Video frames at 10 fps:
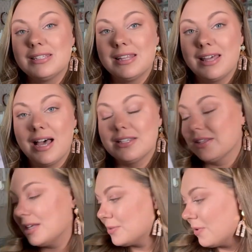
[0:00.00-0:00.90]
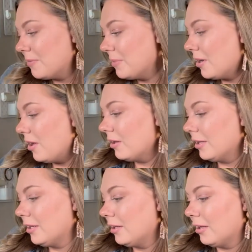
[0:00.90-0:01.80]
to that, so that's why I've been hauling a